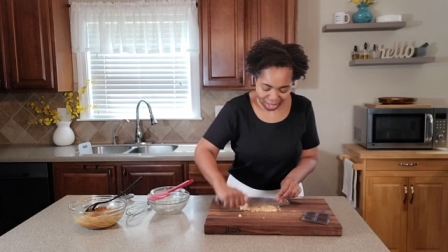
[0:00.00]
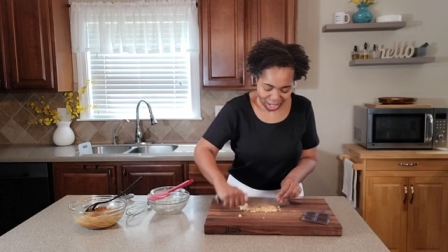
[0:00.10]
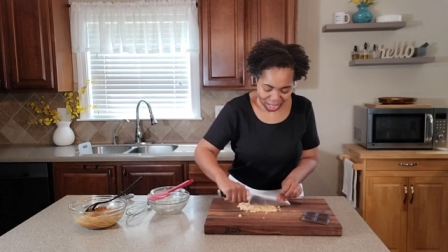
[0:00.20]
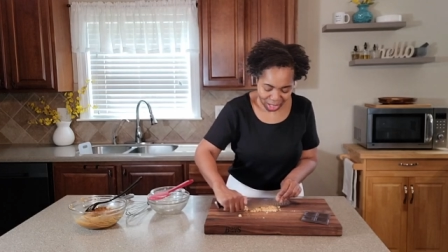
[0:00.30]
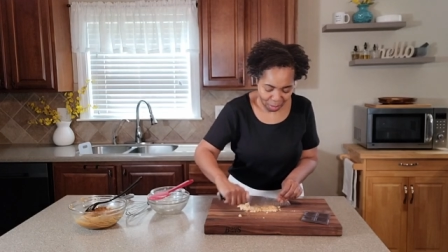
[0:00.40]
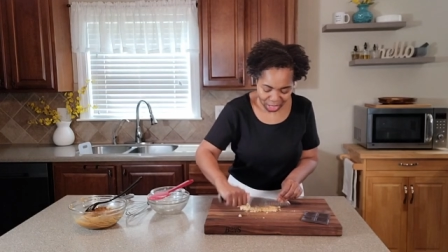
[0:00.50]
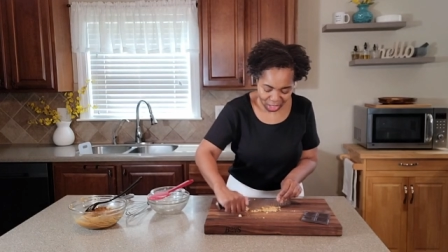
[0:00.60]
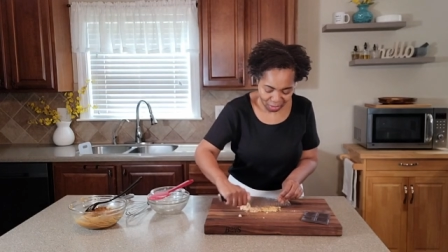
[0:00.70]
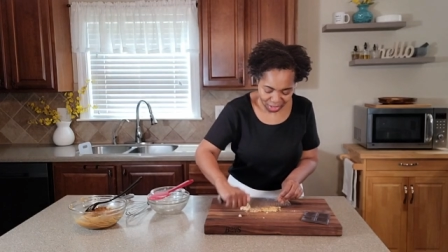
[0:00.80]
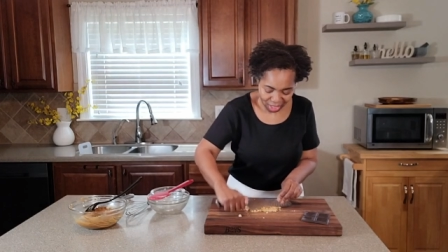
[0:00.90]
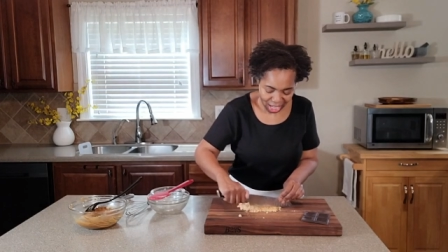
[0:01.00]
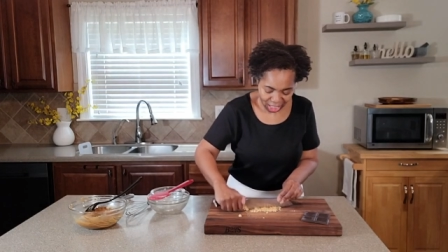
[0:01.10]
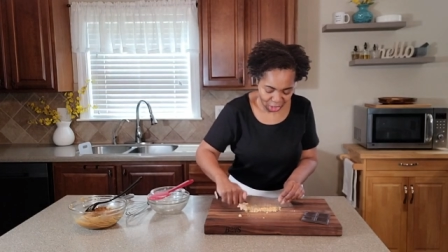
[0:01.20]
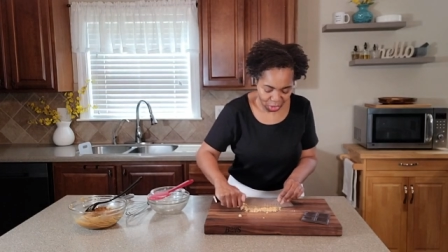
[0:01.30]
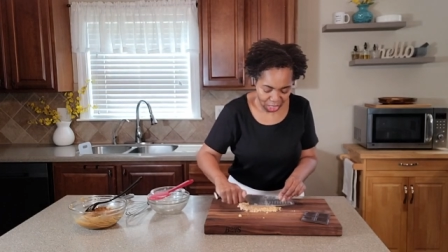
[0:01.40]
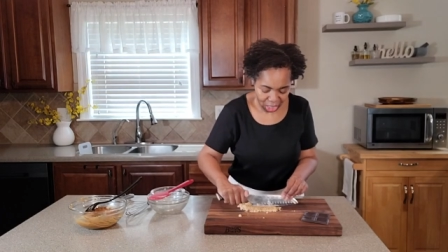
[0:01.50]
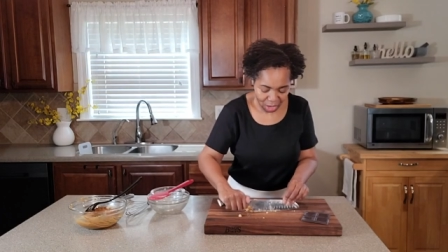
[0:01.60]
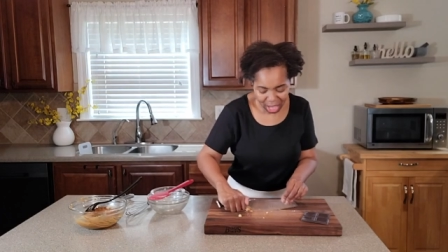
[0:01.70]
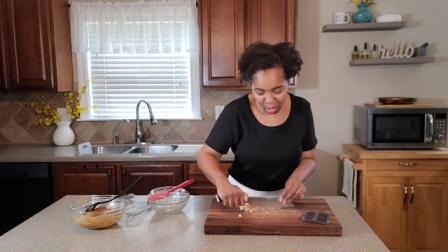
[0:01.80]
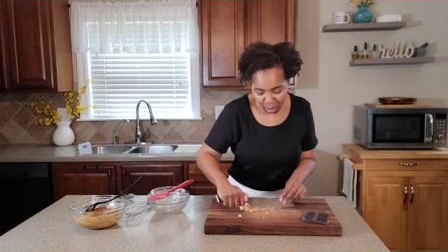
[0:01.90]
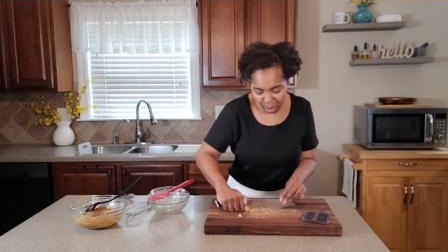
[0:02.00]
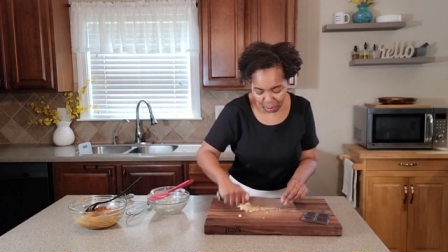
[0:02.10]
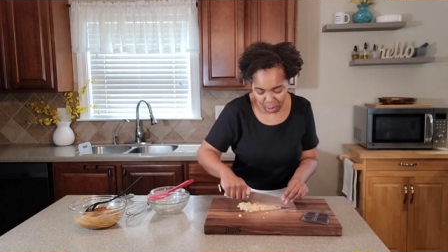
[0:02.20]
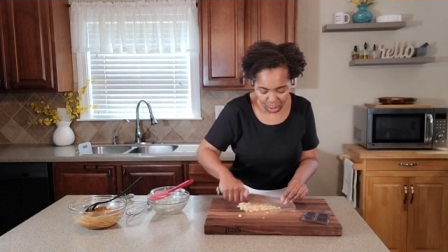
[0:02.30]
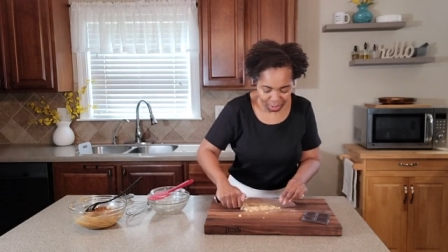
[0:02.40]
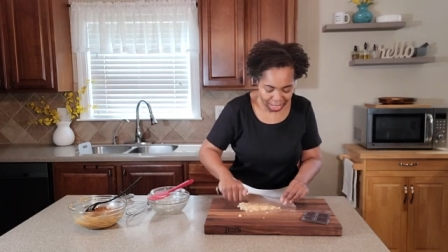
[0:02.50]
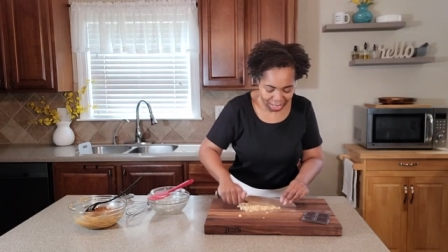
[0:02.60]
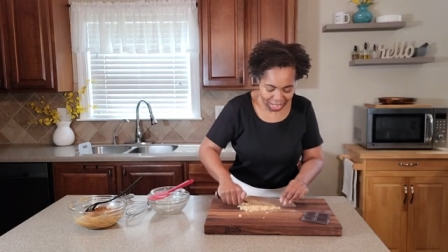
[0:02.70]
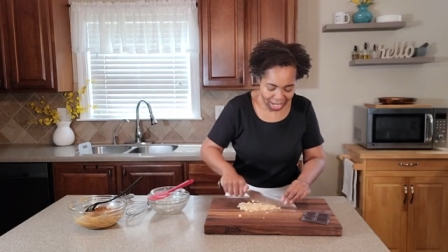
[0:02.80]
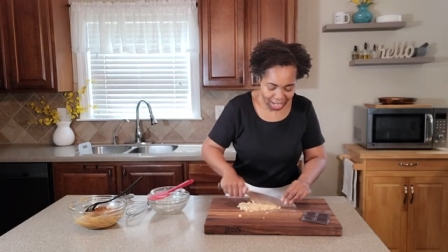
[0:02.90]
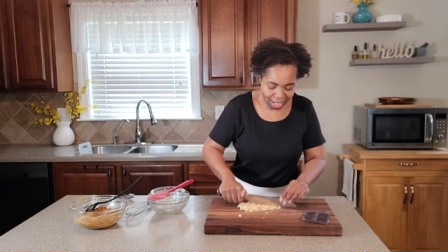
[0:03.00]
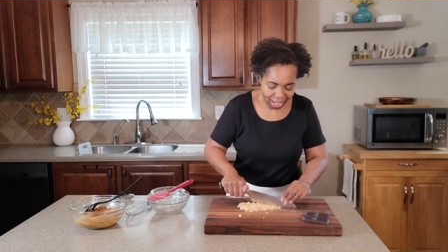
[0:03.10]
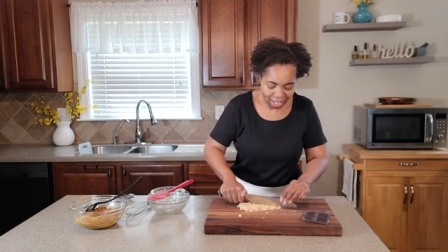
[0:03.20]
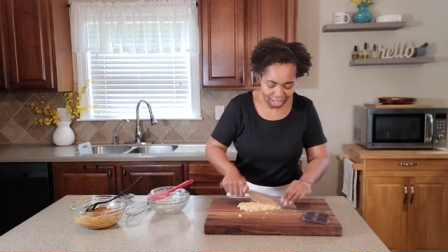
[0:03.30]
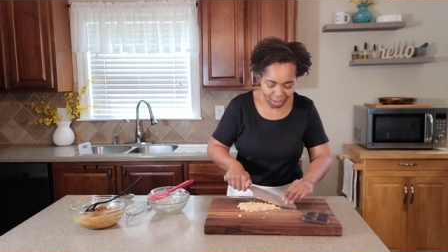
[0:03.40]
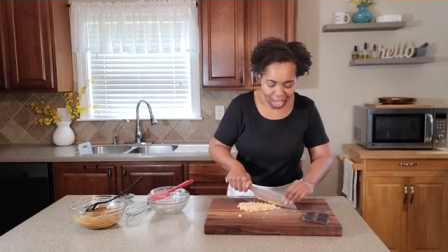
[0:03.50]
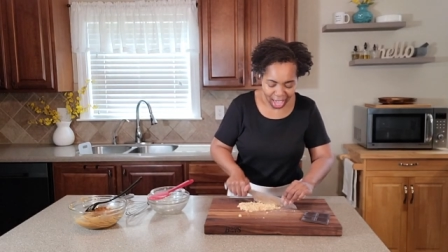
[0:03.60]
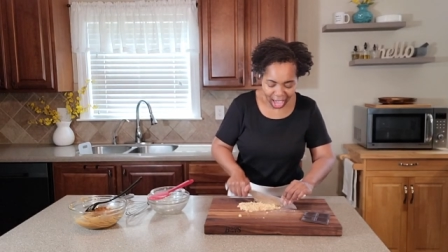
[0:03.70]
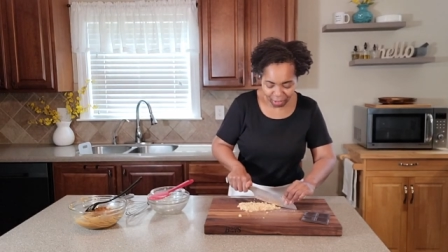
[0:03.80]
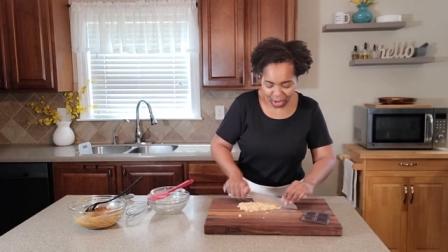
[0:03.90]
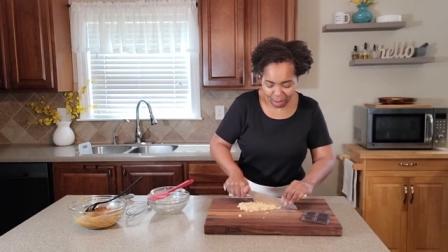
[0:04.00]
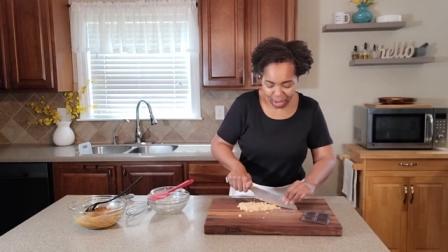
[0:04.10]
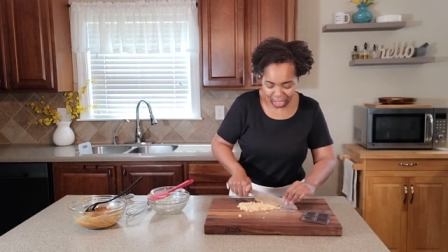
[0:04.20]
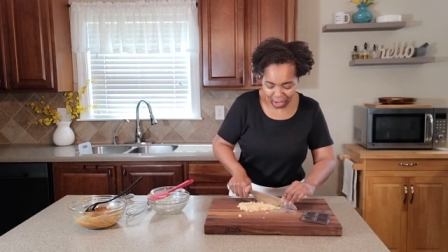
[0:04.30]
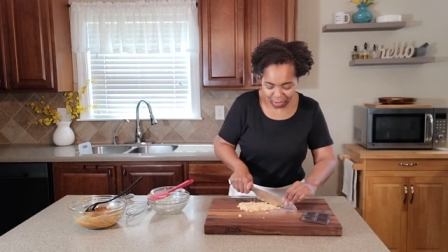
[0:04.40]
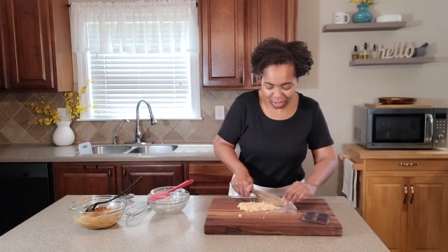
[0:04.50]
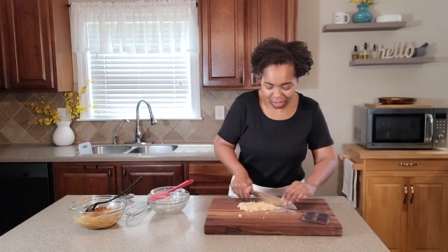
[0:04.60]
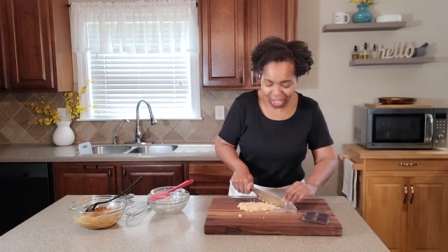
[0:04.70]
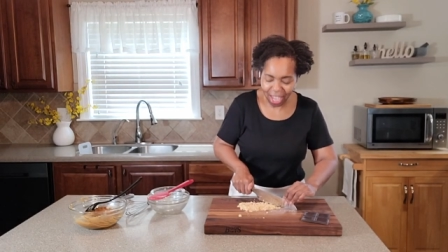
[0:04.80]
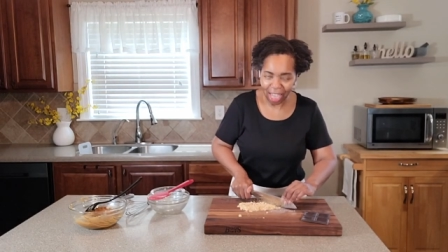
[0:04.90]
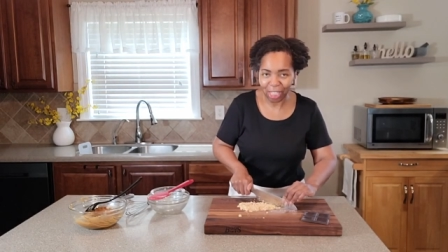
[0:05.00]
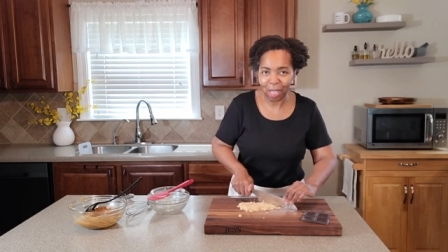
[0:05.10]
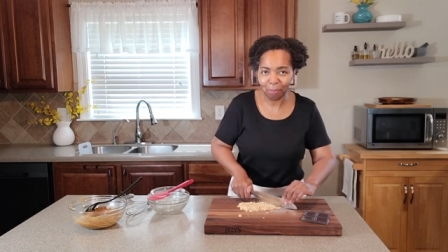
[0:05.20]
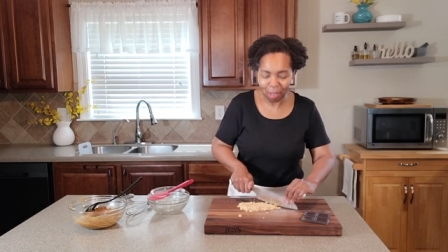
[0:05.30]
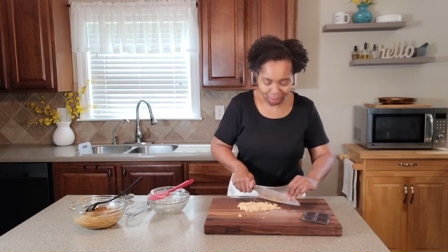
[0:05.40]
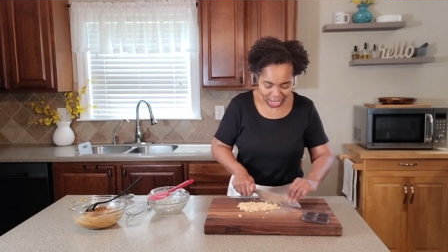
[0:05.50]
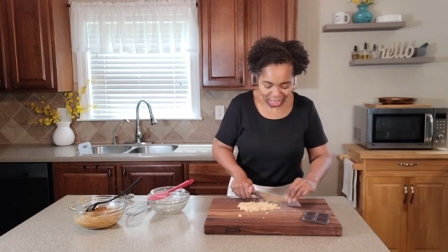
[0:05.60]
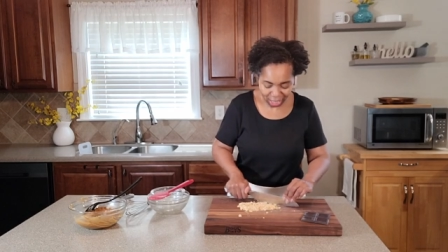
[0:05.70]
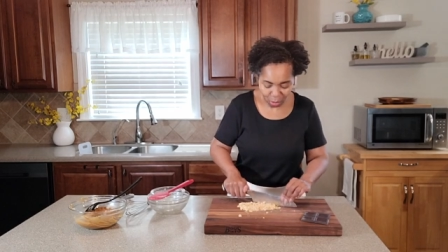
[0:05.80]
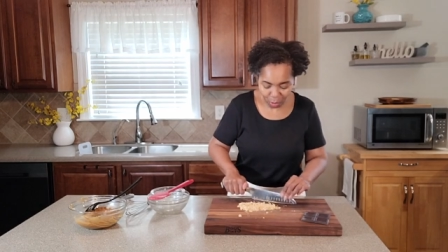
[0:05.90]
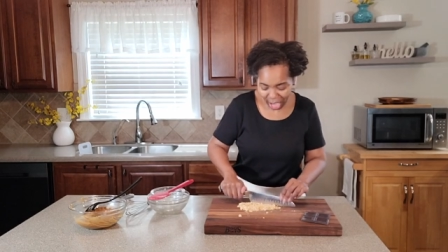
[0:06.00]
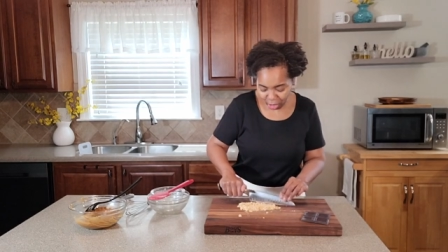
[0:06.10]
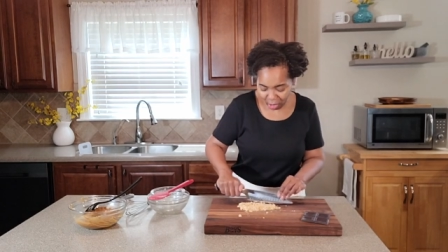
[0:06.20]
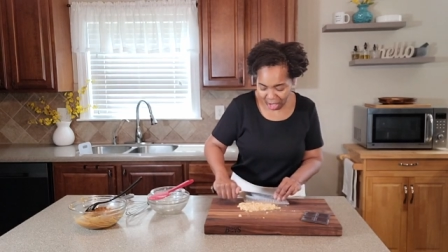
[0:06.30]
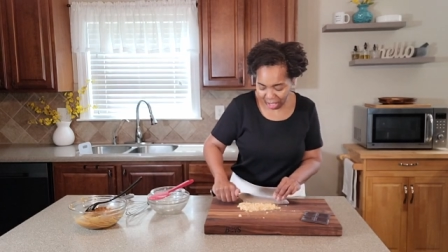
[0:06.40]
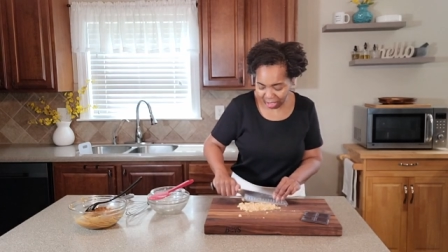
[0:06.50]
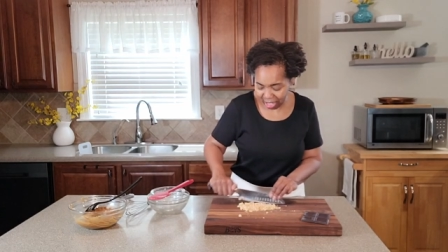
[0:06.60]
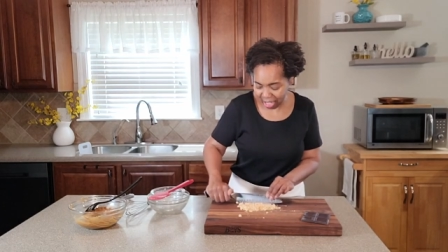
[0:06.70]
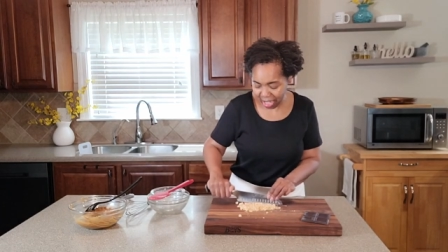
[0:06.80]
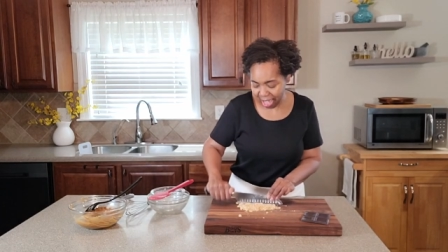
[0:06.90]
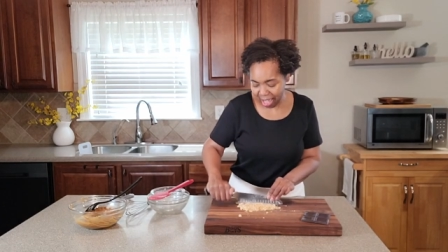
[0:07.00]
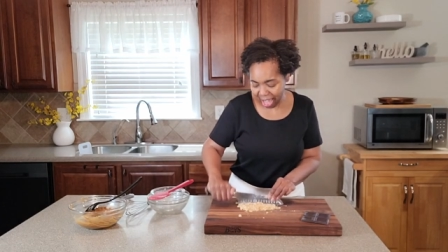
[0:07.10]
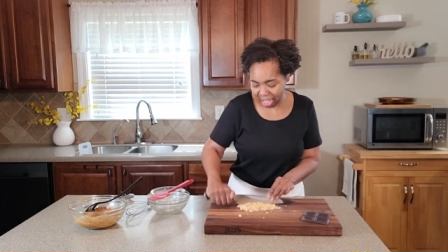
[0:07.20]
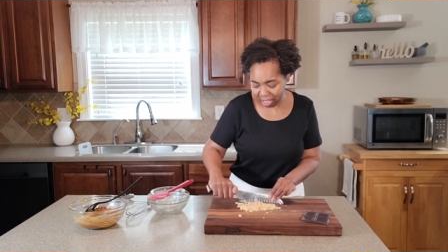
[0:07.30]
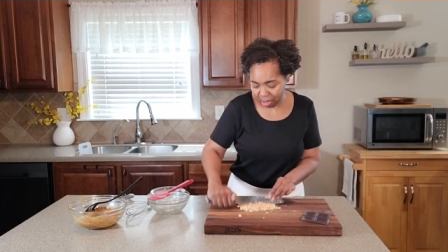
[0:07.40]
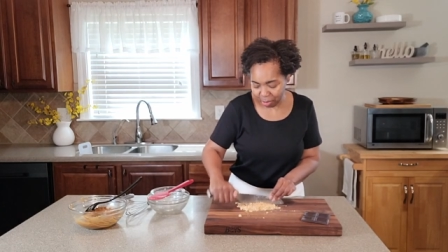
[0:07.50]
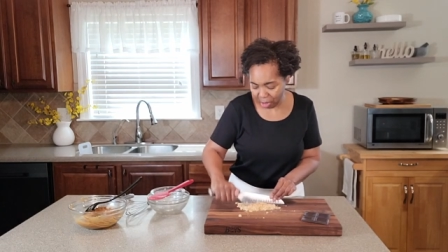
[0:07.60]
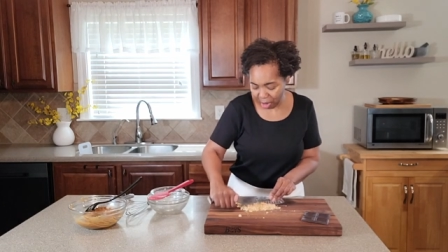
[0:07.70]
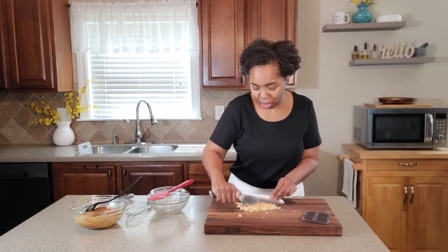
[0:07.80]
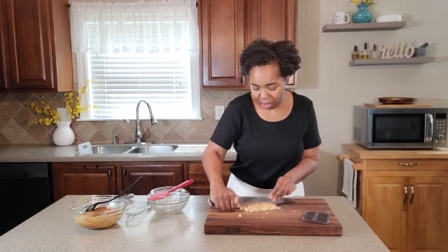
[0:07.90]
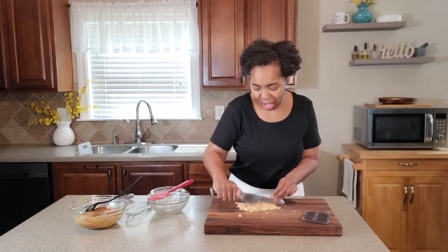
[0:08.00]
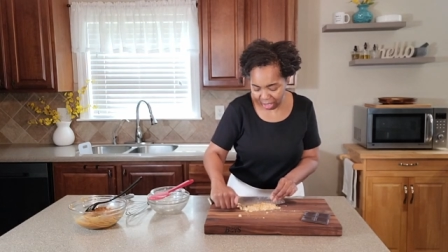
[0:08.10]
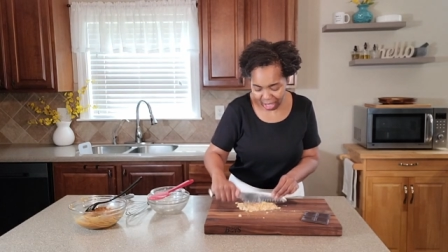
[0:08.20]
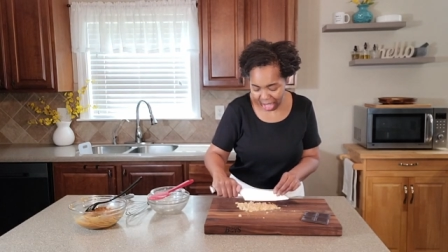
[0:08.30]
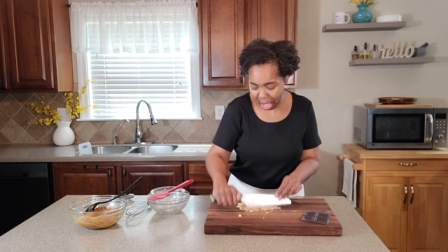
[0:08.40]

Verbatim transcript: There's so many different things that you can do. I know at one point what I did is, after I baked out the cookie, I dipped them in some white chocolate and some dark chocolate.